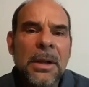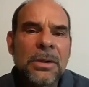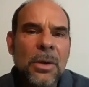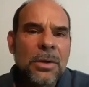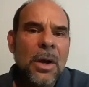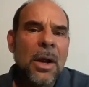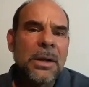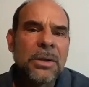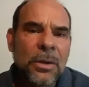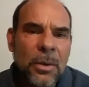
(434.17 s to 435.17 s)
So as long
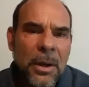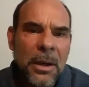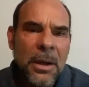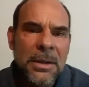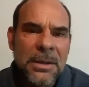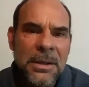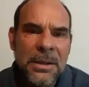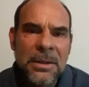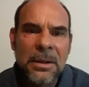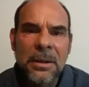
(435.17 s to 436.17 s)
as you're doing
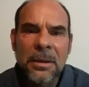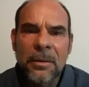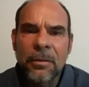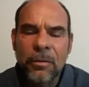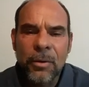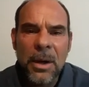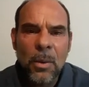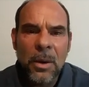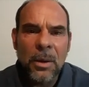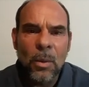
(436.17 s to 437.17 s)
consistent,
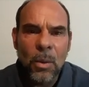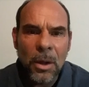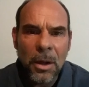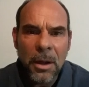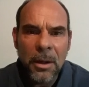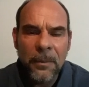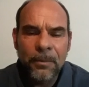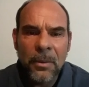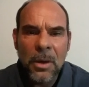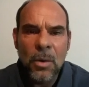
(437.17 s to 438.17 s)
frequent work,
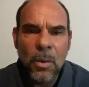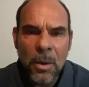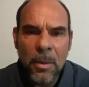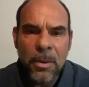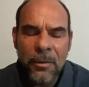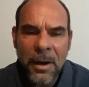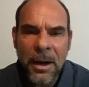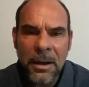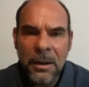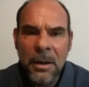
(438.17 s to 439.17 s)
you will
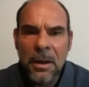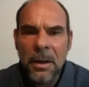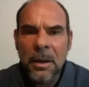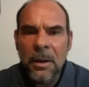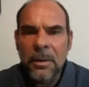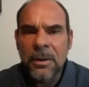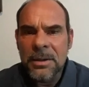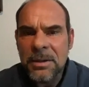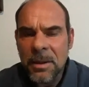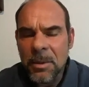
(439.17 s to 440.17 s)
provide the
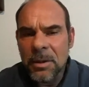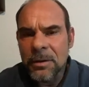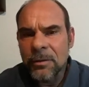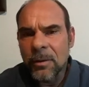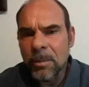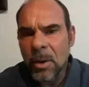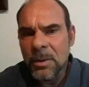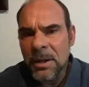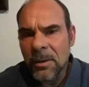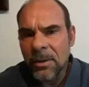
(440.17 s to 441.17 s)
stimulus for
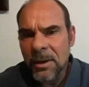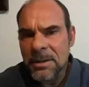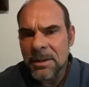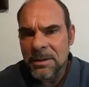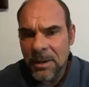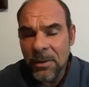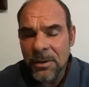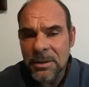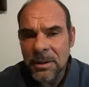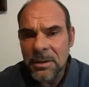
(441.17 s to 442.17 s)
protein
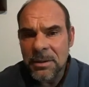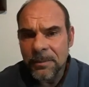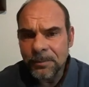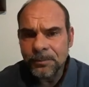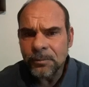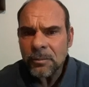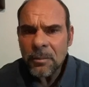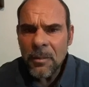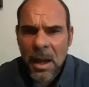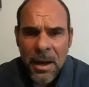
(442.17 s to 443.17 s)
synthesis
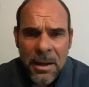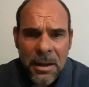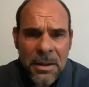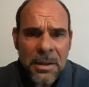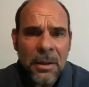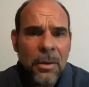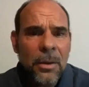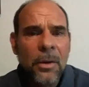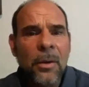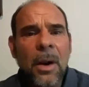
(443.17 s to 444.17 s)
and continue
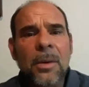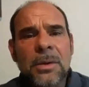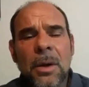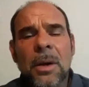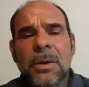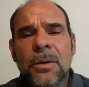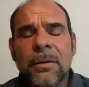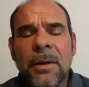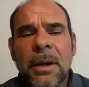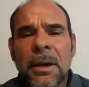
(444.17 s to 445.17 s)
to grow as long as you're
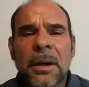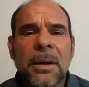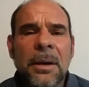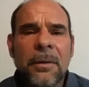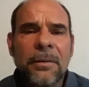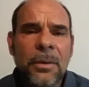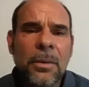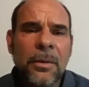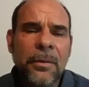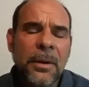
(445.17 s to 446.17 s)
feeding it enough
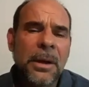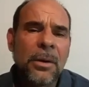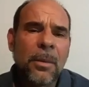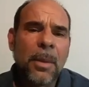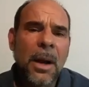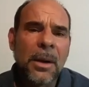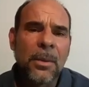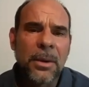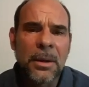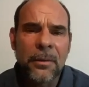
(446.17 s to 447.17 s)
food, feeding your body
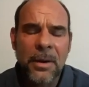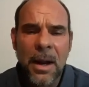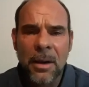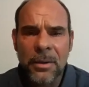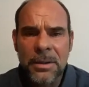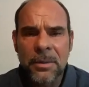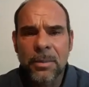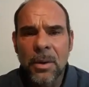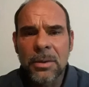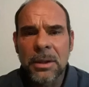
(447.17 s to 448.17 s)
with enough calories and
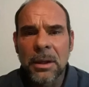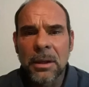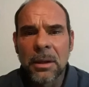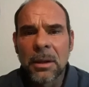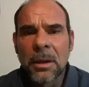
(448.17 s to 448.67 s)
protein.